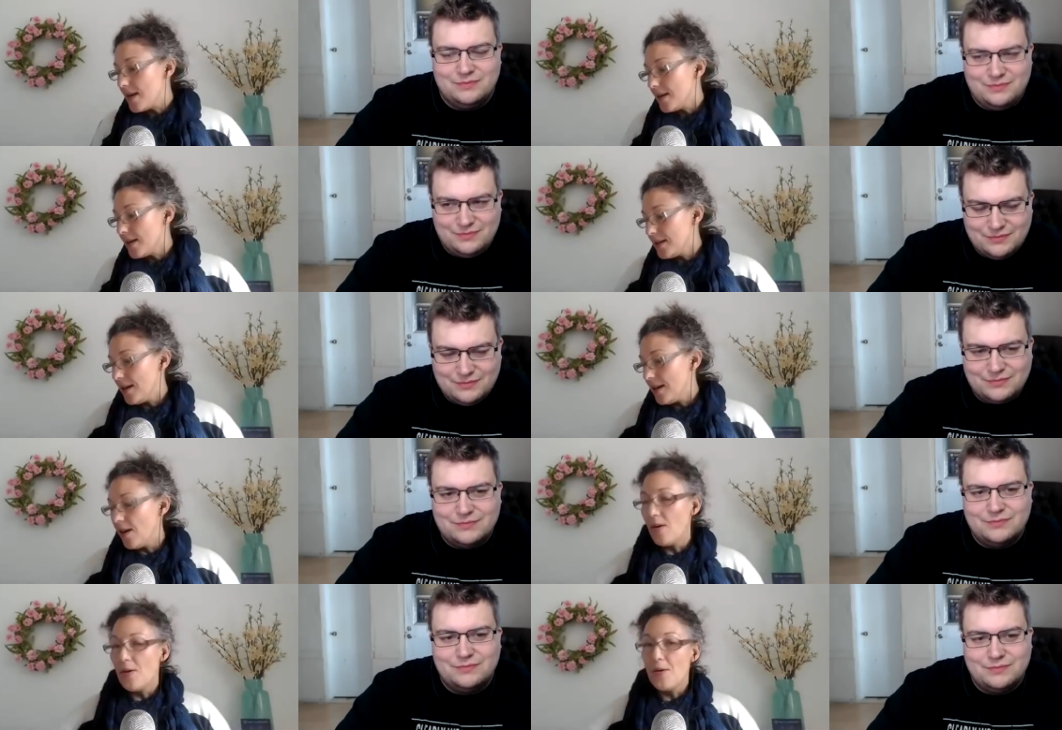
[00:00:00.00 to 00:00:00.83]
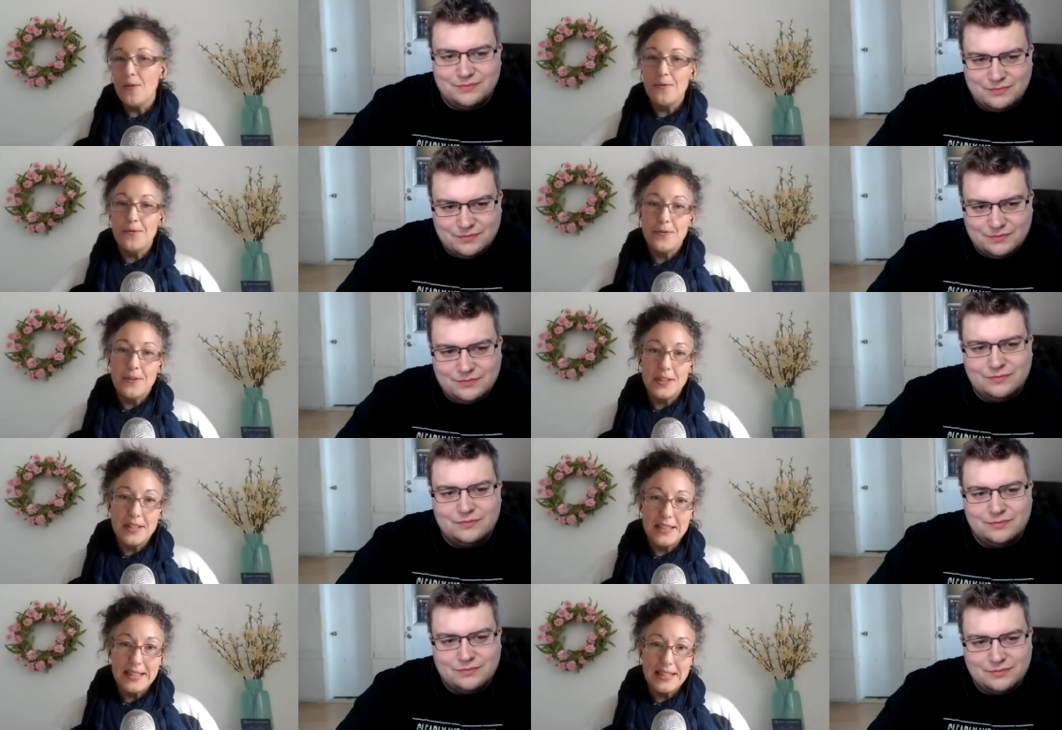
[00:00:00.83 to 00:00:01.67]
Speaker 1: which is actually in I think book
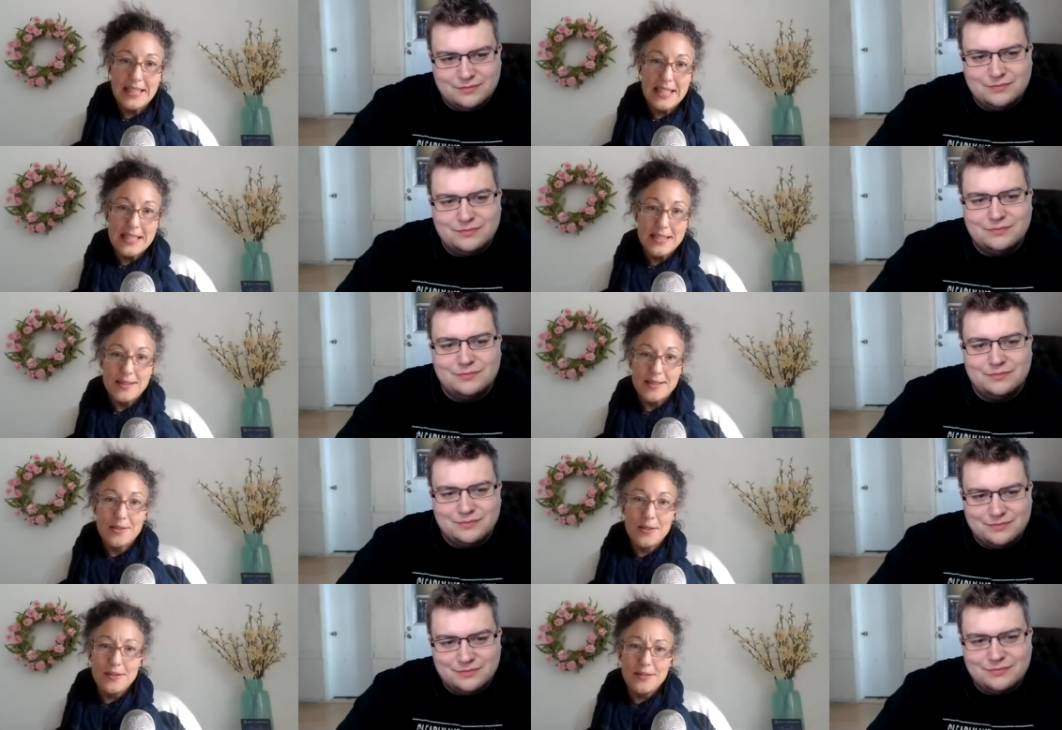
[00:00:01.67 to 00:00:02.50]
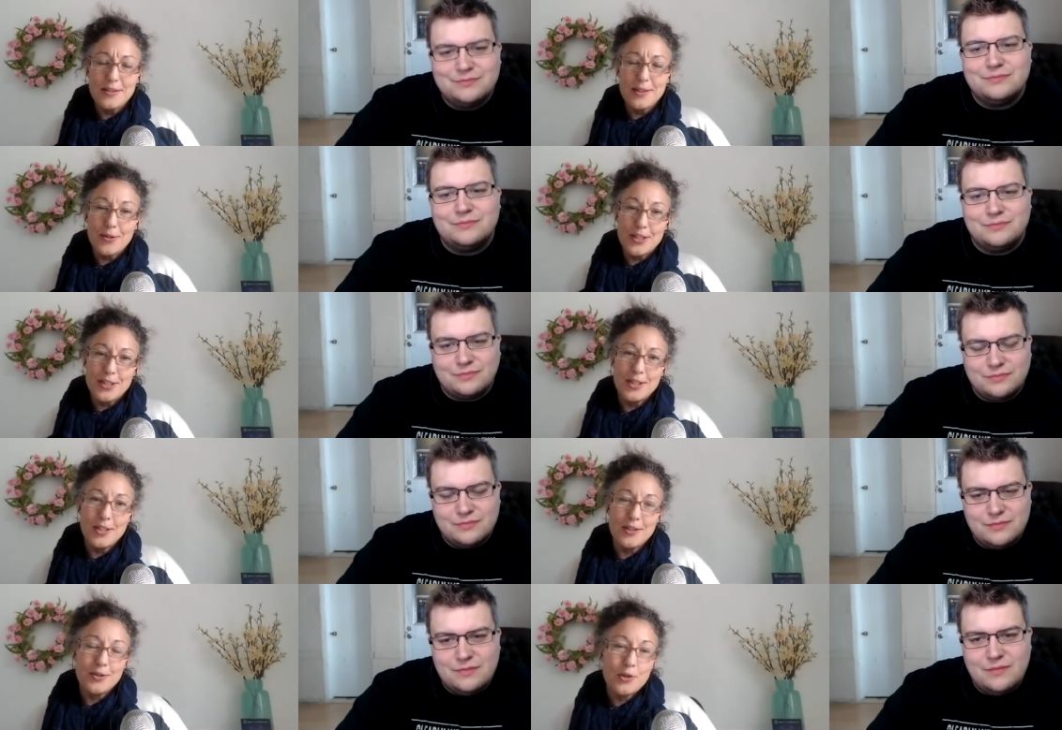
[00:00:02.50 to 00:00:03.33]
three of
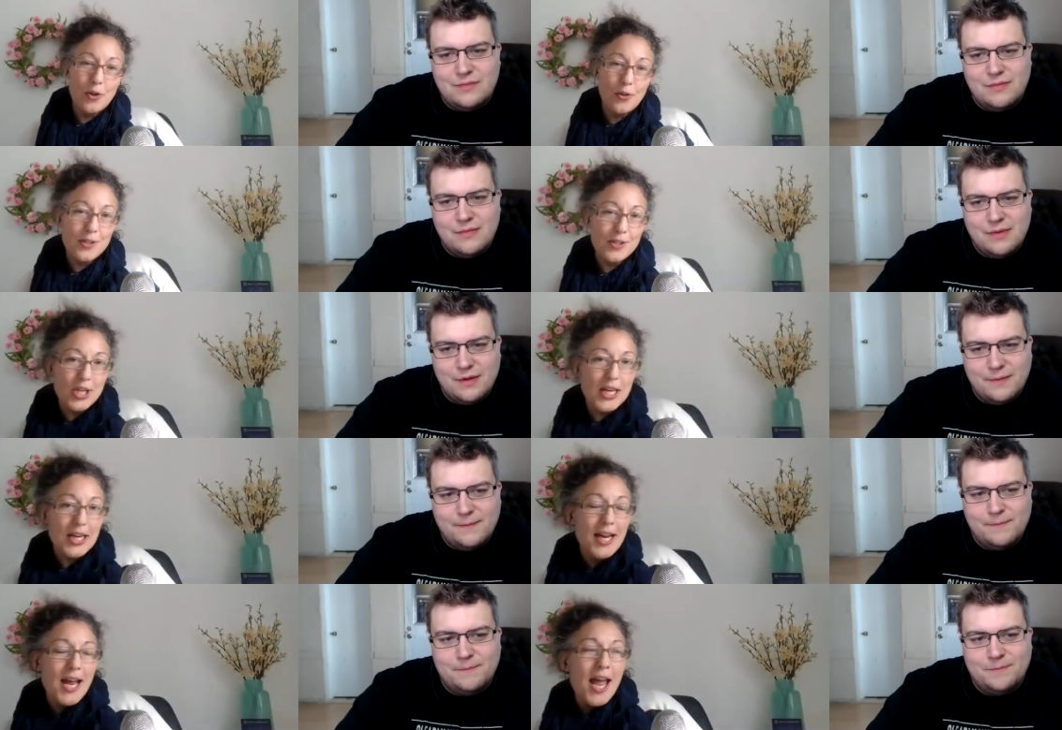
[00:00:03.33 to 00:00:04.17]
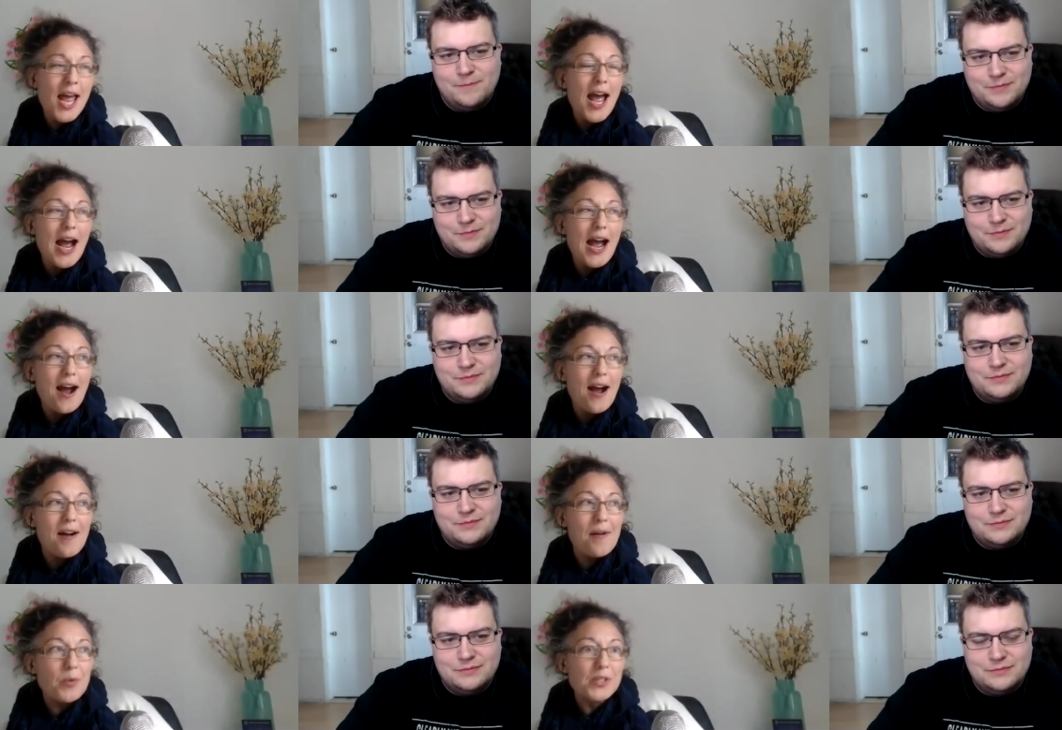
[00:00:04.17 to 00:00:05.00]
Lilly's Christian astrology,
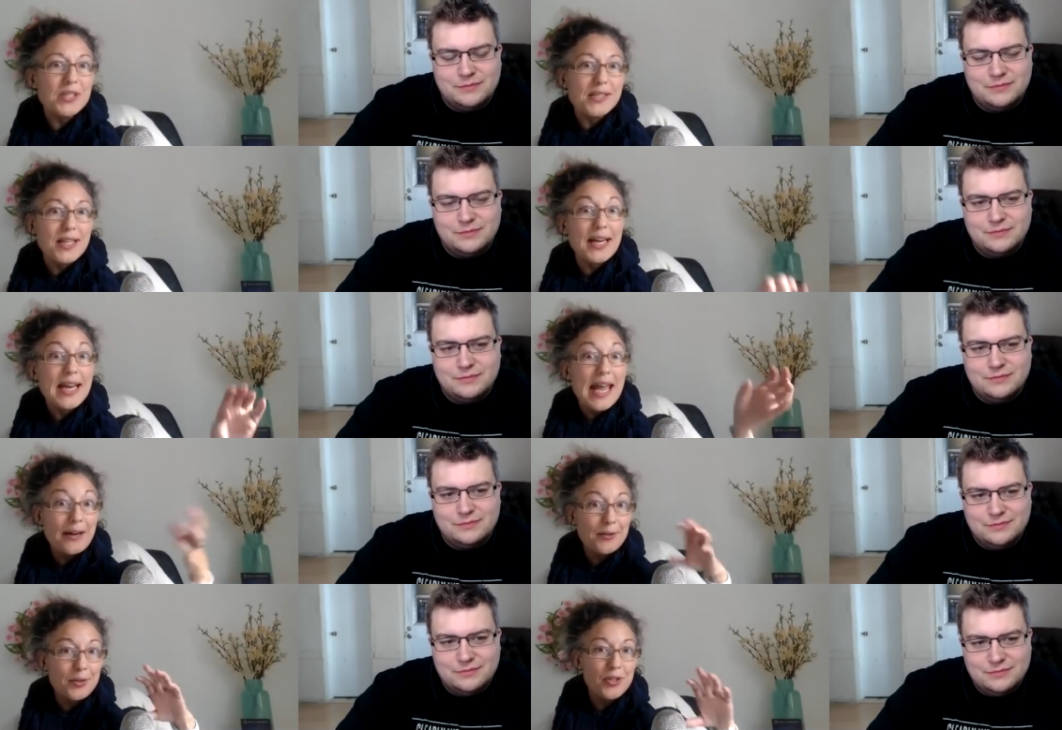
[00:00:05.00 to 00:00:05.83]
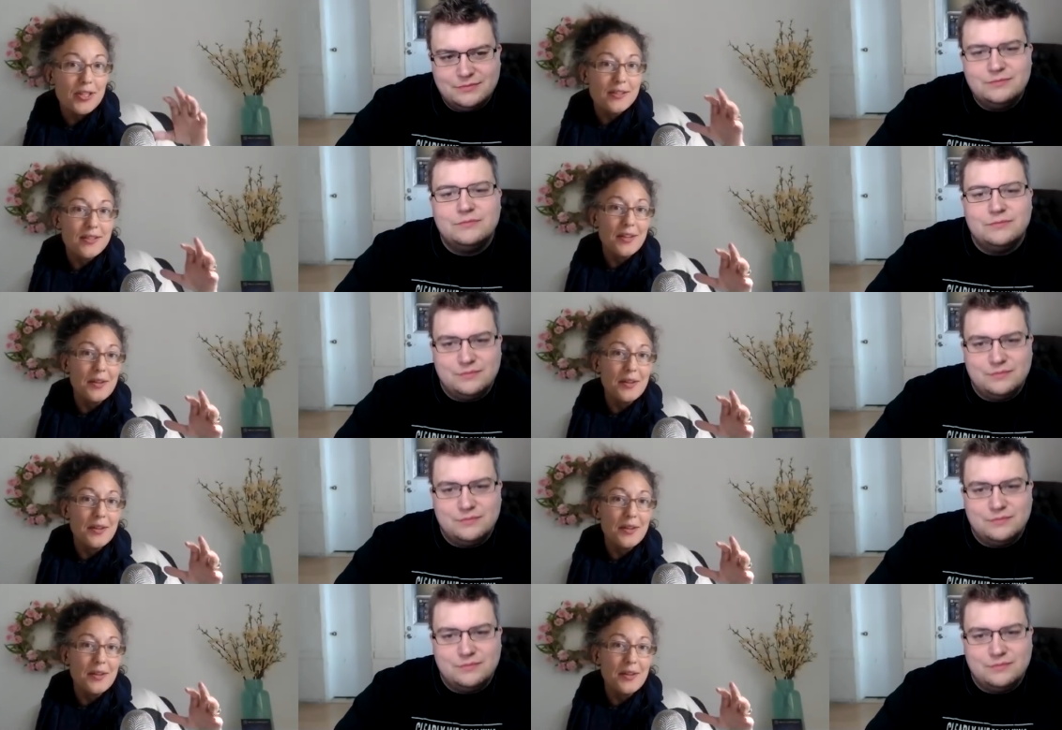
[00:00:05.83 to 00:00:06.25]
uh, which is like an extra to the